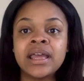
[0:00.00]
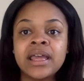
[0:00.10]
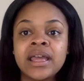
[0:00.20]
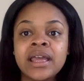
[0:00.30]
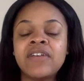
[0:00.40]

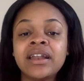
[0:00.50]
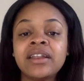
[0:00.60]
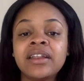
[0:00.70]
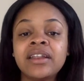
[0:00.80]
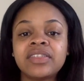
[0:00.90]
if
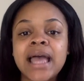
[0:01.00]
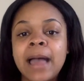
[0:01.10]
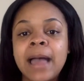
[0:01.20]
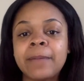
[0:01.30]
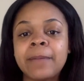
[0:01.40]
anything is
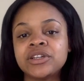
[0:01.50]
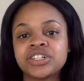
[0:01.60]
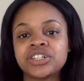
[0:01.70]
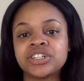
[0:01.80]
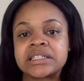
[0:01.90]
happening to your
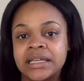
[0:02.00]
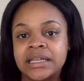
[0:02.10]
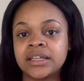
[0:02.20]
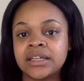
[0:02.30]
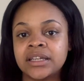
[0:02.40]

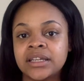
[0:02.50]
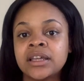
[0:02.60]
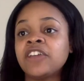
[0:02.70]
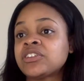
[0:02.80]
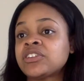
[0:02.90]
skin,
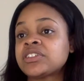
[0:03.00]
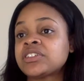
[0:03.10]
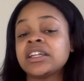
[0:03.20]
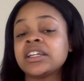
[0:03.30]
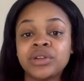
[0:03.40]
if your skin is
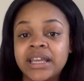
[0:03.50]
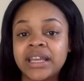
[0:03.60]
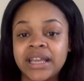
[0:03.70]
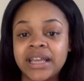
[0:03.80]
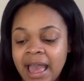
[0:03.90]
just wreaking
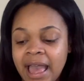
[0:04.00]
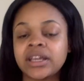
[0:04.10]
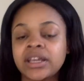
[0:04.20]
havoc,